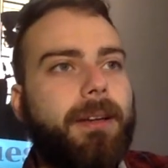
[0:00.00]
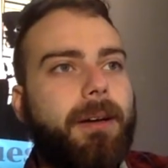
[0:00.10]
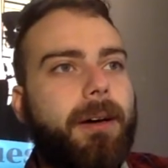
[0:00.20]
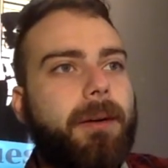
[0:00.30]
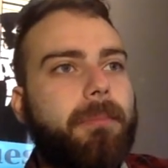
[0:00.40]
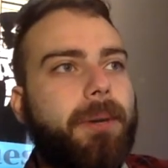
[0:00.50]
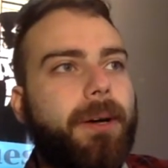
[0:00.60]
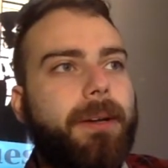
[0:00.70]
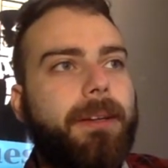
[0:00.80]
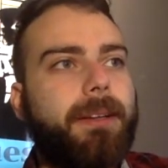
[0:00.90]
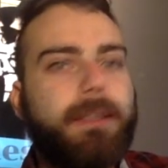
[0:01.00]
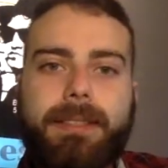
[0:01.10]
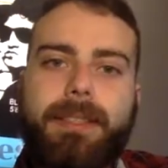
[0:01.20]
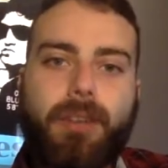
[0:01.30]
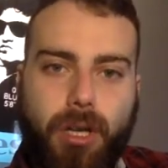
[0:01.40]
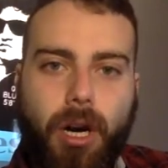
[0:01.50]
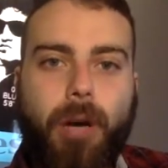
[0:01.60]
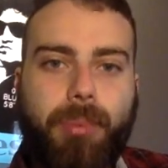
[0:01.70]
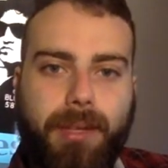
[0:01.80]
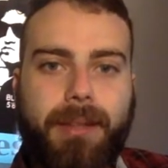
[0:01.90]
But it's still a
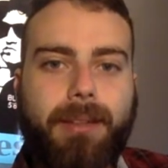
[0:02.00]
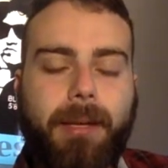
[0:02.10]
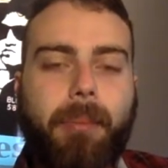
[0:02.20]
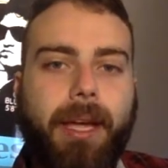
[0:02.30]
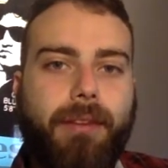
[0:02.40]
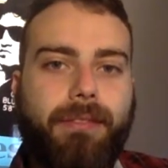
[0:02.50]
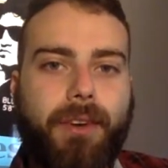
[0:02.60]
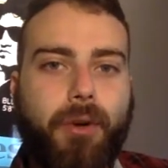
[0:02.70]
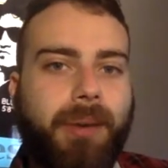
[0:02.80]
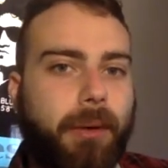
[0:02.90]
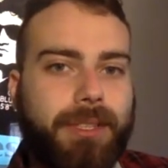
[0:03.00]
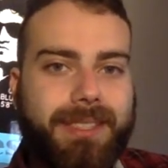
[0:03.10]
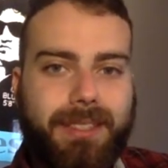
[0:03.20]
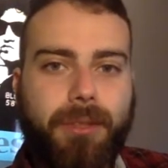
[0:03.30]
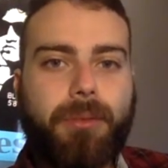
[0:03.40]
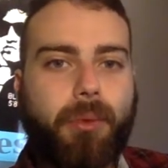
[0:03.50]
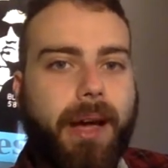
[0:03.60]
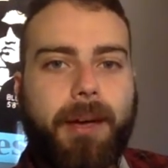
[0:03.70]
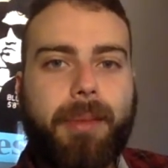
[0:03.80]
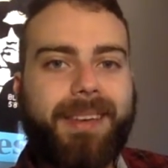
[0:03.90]
competently made film, and I would still
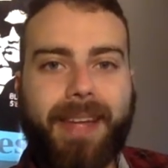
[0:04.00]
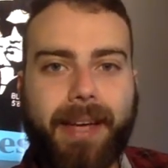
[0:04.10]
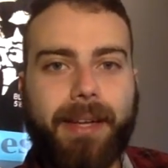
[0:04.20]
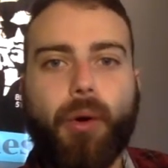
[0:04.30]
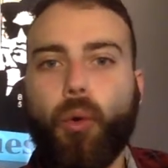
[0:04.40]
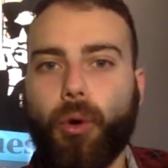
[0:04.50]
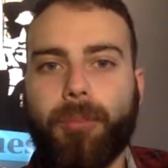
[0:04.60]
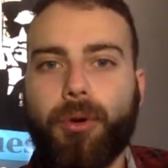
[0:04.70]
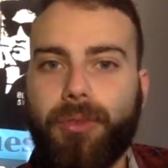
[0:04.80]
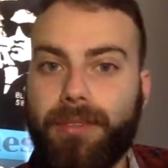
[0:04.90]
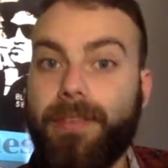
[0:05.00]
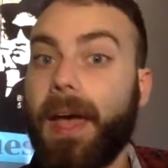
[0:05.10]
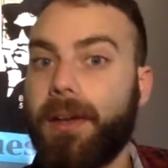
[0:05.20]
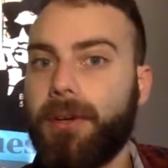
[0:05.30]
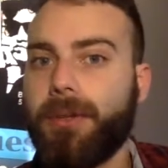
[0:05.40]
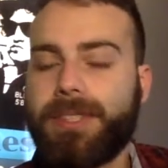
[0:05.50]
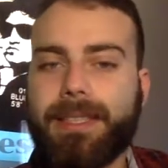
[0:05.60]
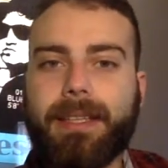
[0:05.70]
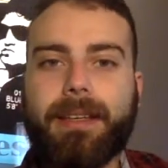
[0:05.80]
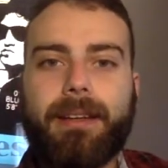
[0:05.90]
recommend any horror movie fan go
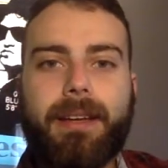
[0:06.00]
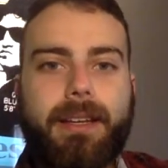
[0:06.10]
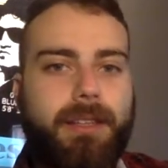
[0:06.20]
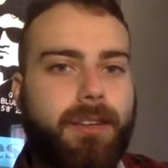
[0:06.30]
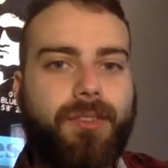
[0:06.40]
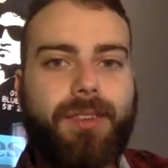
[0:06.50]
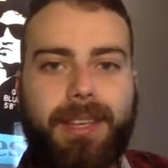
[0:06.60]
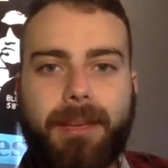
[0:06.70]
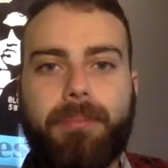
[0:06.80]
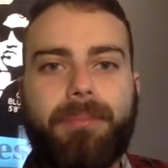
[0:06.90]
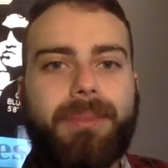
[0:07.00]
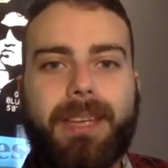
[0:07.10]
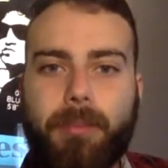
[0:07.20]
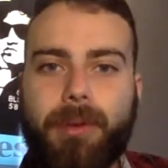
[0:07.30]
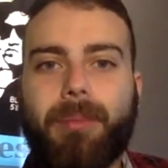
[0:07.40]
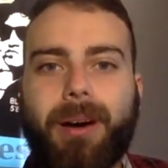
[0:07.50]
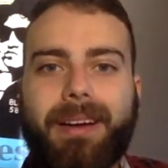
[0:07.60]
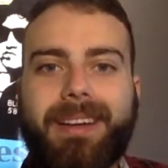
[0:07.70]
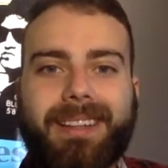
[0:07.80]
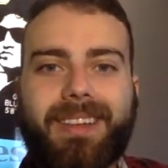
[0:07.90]
see it. Just keep in
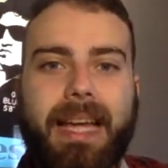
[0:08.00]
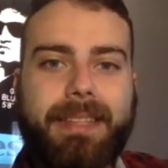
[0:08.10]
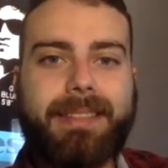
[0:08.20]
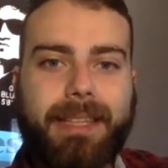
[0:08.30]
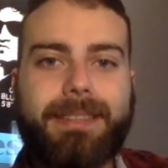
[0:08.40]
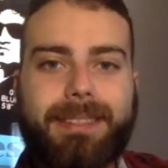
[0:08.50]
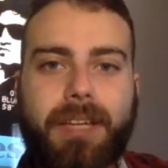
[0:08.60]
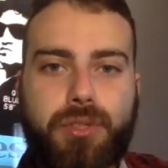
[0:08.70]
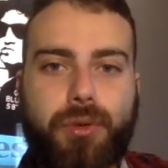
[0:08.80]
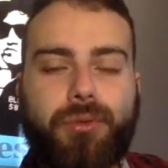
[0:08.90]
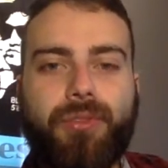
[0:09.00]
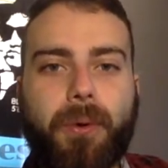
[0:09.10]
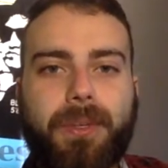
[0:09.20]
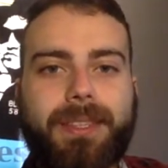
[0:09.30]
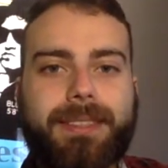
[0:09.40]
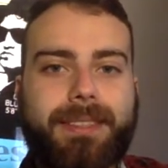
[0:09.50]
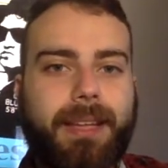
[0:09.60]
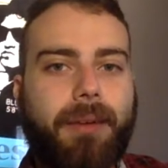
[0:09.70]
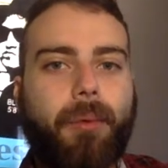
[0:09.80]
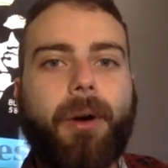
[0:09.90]
mind it lacks that central focus
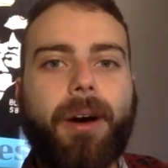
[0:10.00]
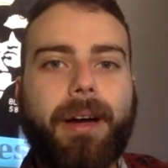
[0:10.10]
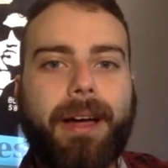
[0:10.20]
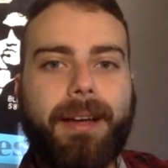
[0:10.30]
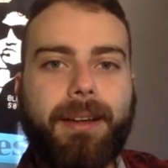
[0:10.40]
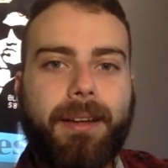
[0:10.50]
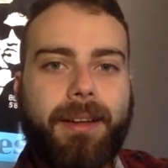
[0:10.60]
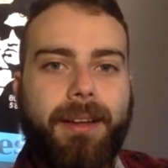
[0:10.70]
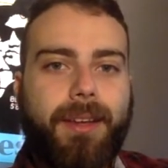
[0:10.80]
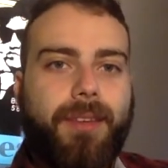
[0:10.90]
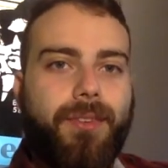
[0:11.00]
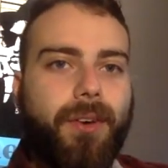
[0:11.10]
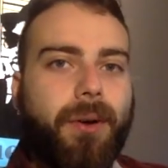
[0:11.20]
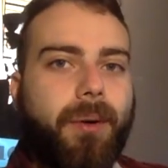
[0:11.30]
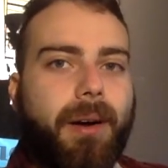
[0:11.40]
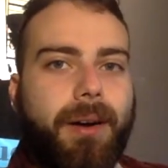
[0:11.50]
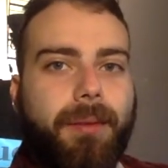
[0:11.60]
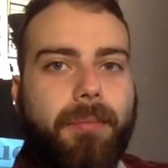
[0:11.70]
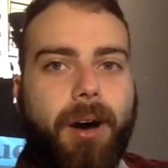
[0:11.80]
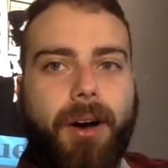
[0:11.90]
that Raw had. So
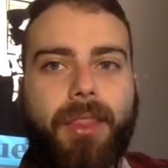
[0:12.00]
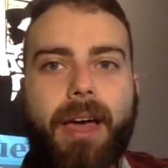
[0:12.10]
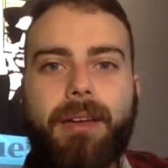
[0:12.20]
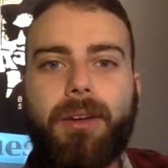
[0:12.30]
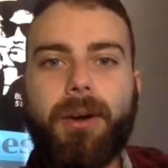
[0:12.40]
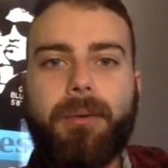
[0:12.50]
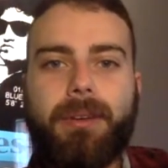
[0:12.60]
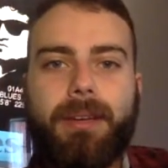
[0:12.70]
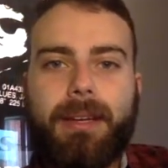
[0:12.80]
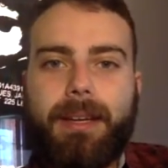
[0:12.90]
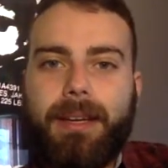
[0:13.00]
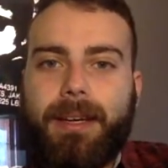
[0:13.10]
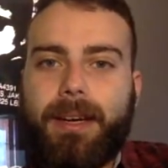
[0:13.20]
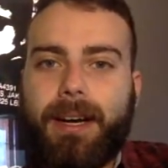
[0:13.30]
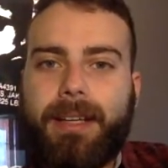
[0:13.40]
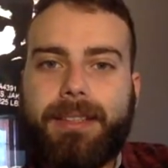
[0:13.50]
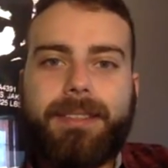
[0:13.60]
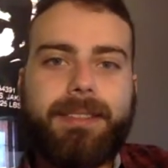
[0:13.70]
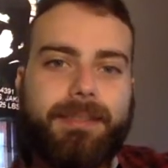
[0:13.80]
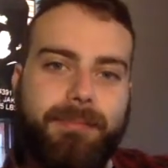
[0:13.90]
on that note,
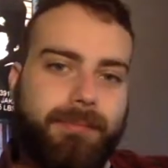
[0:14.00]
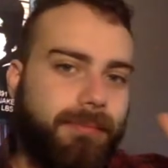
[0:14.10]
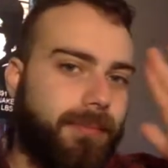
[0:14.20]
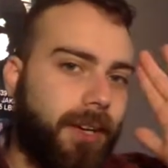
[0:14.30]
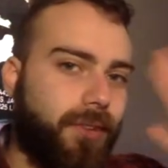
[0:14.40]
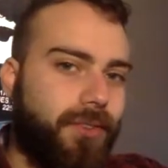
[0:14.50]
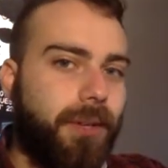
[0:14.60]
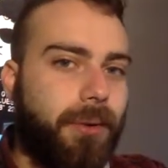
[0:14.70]
guys, I'll see you